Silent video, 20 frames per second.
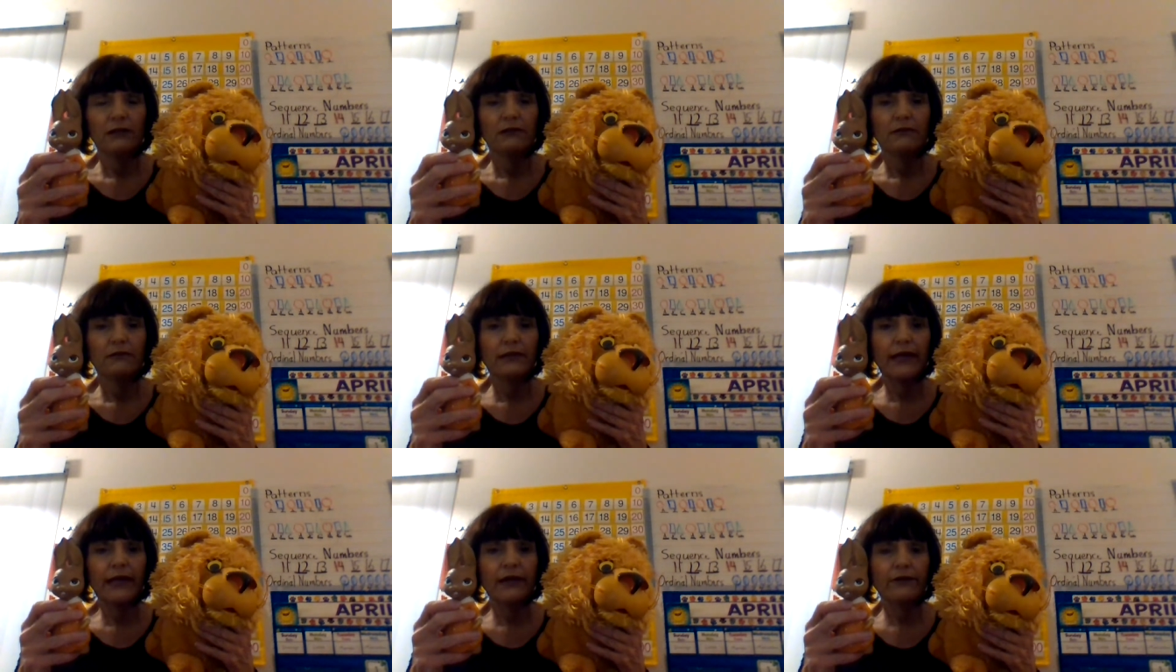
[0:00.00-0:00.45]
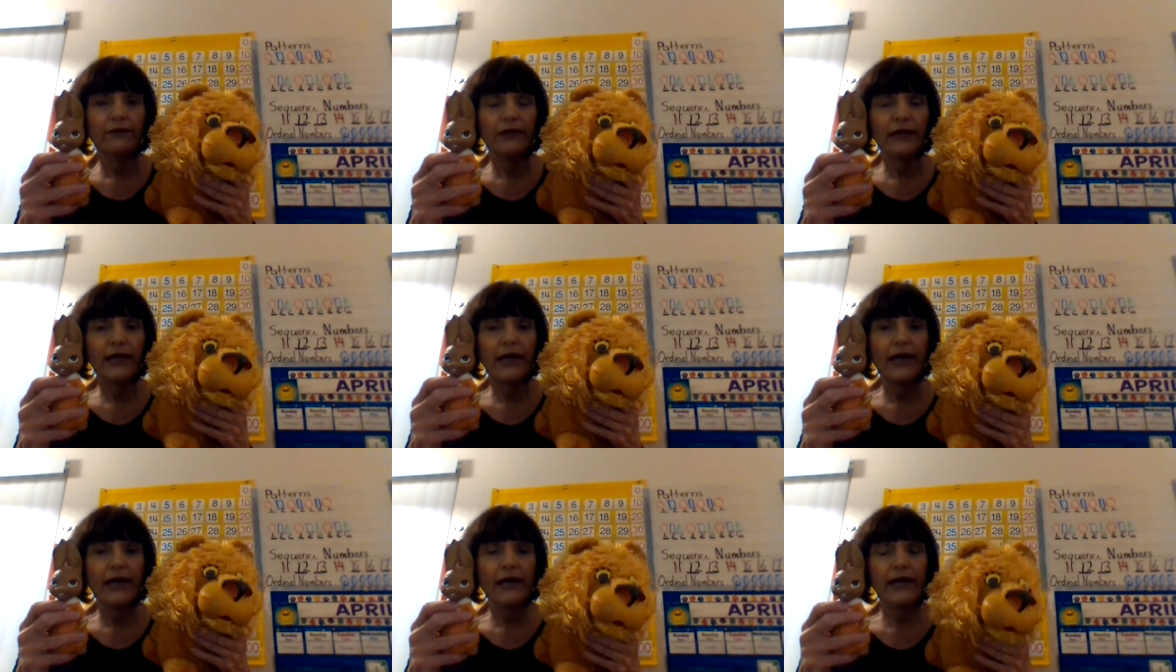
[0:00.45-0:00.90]
Larry
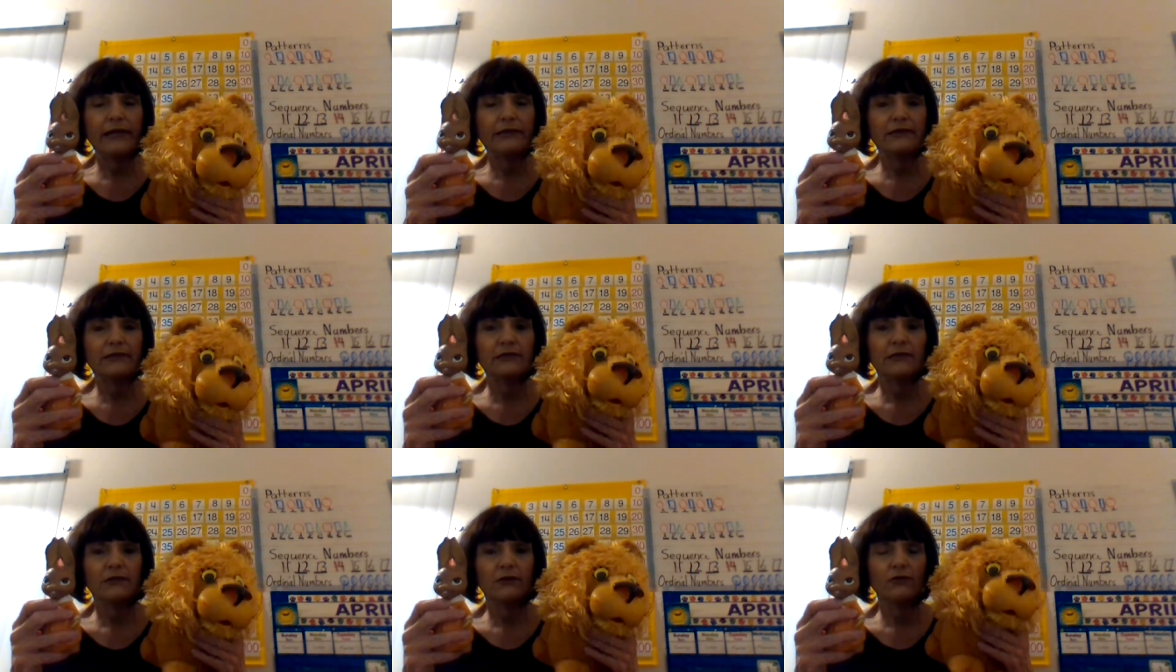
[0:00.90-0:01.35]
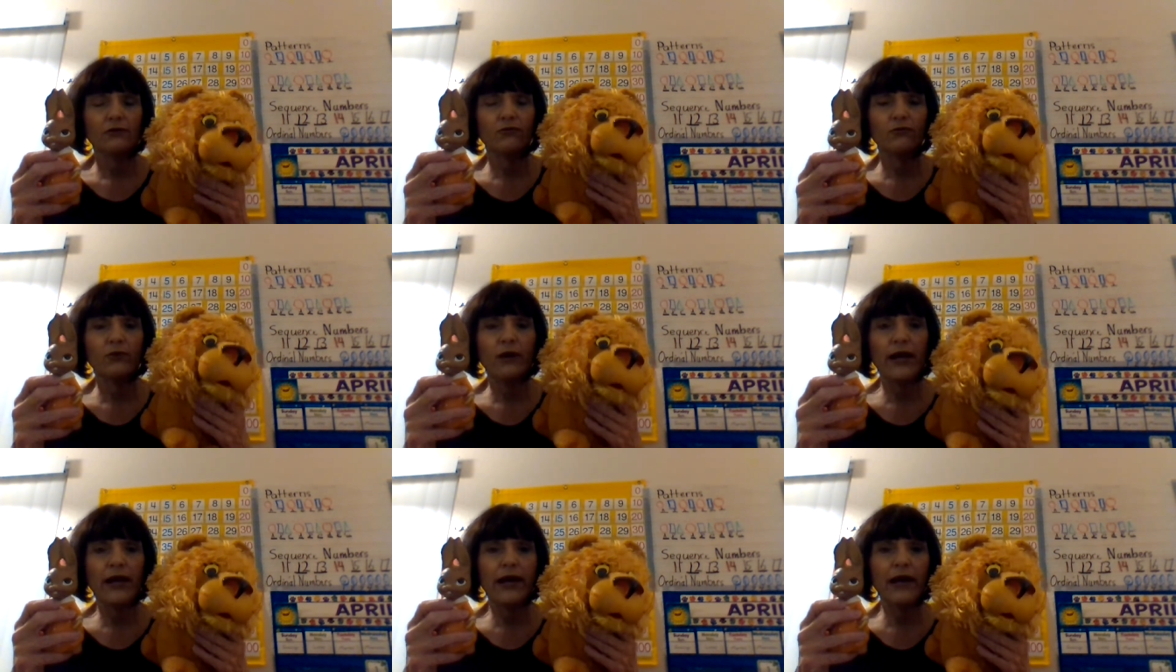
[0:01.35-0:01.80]
has
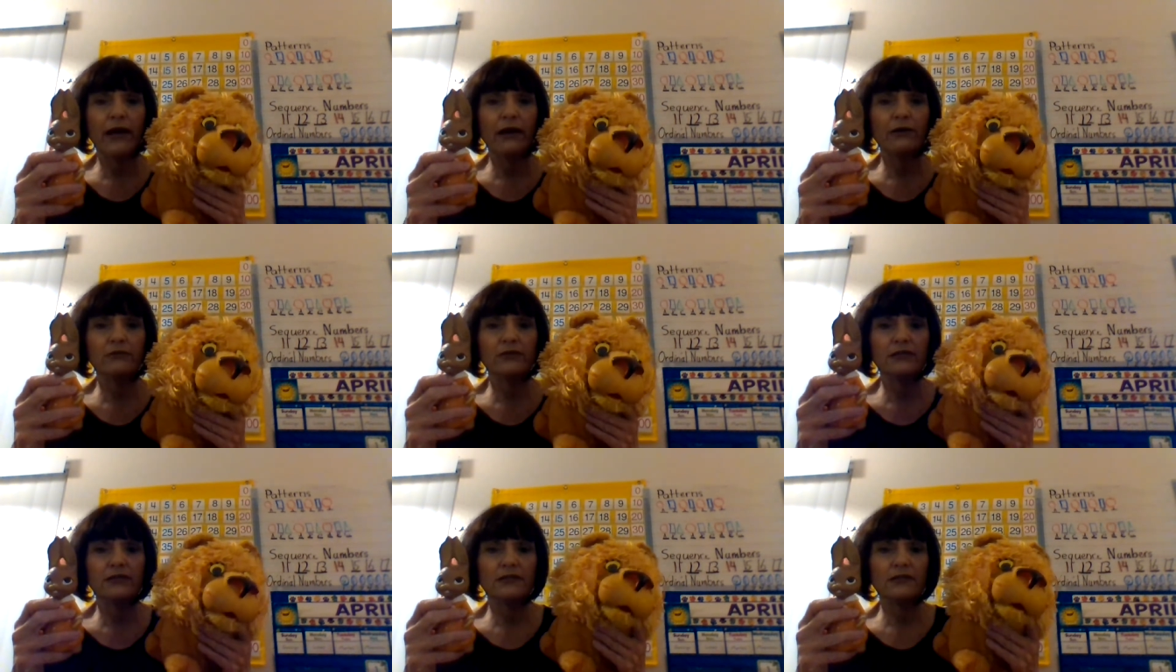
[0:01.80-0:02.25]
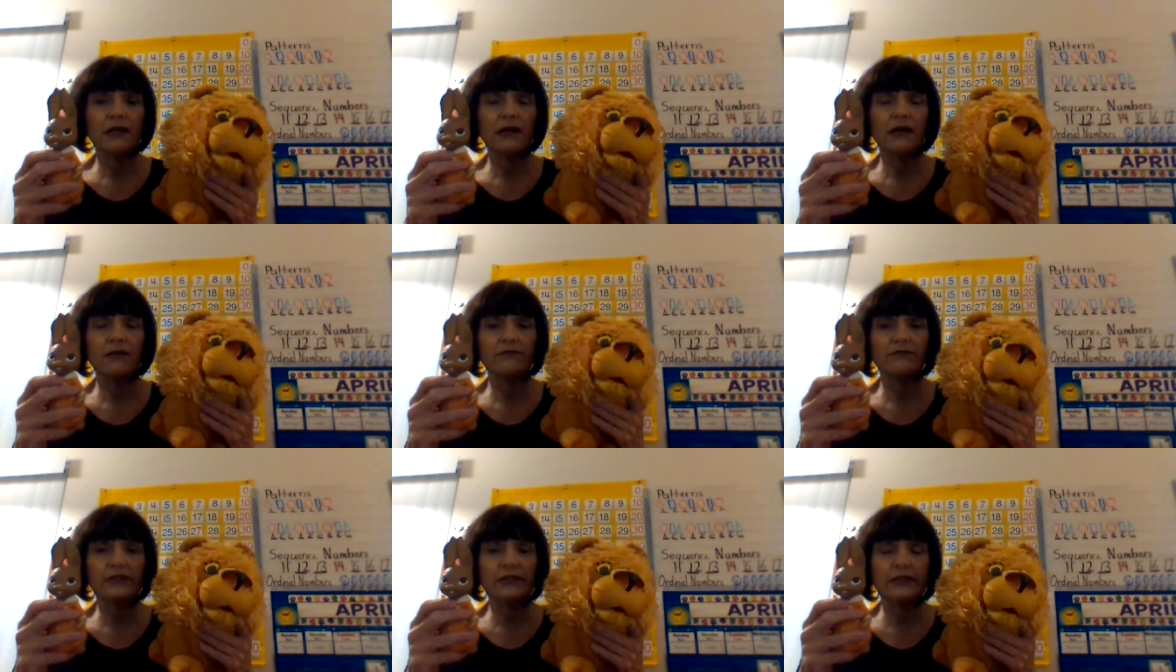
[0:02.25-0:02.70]
round,
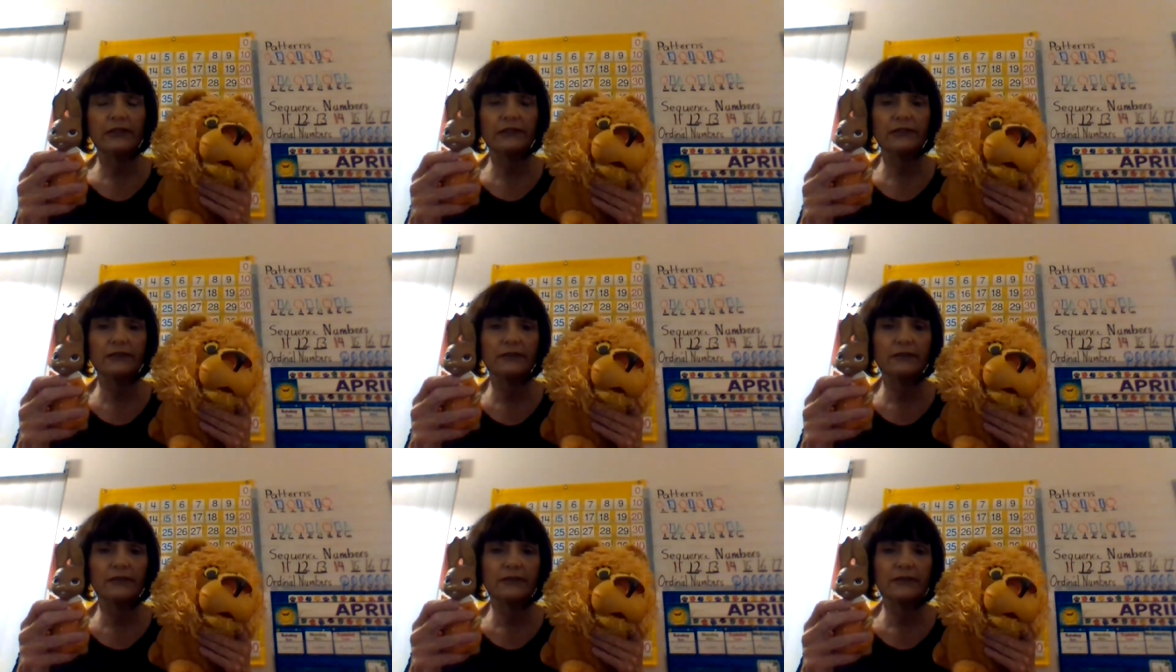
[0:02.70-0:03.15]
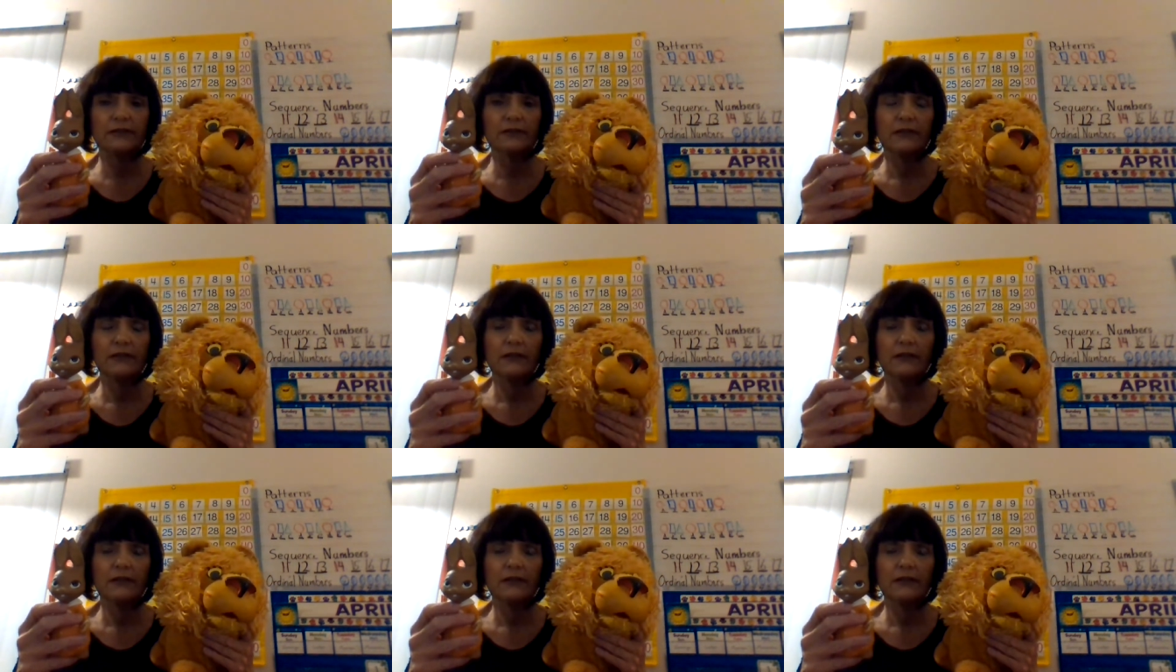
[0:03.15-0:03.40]
soft ears.